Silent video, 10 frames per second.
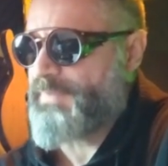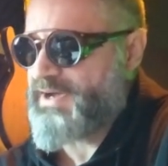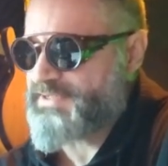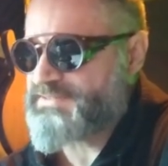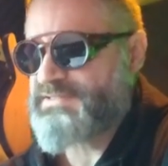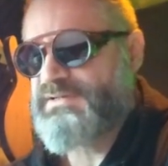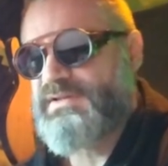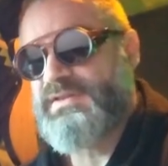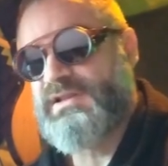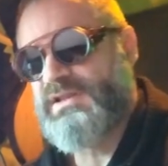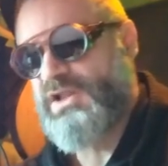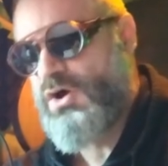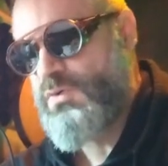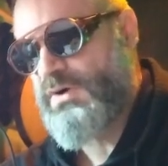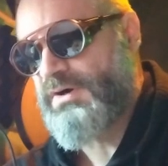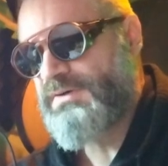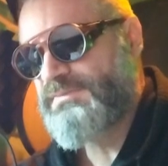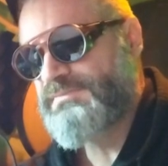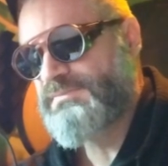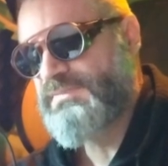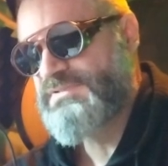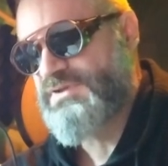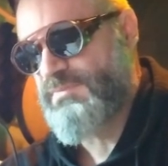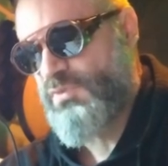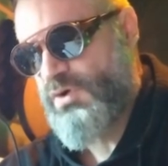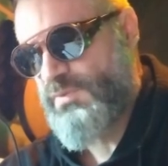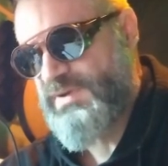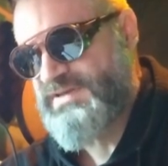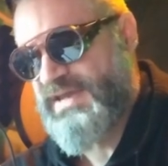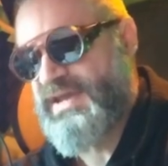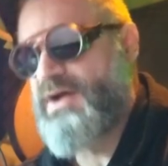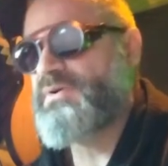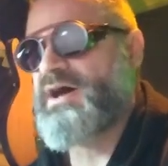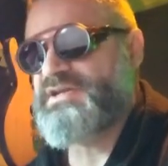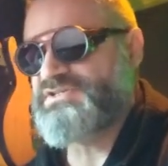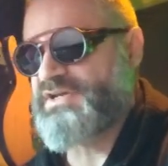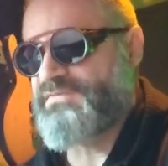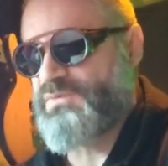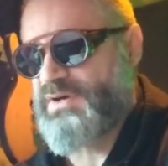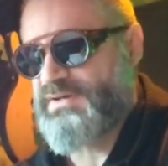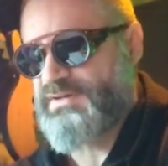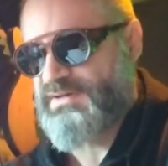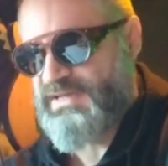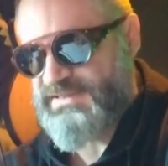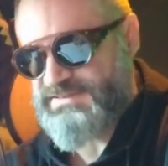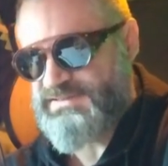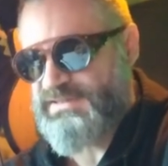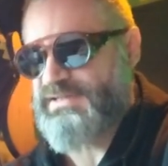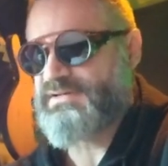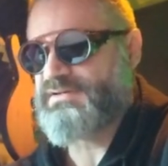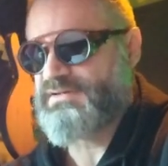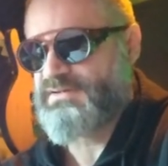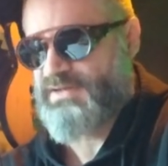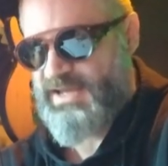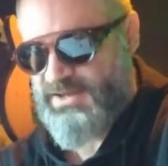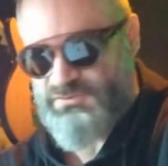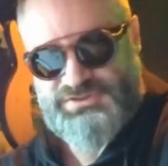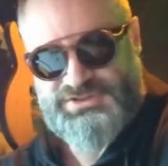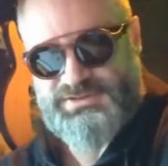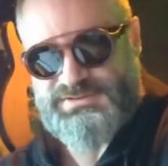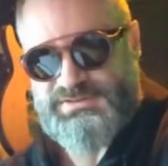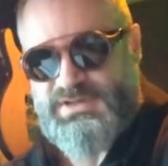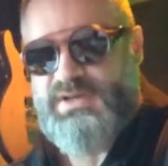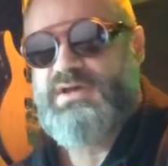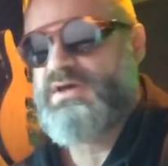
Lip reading: But the lower, so the more we take out IGF-1, insulin, androgens,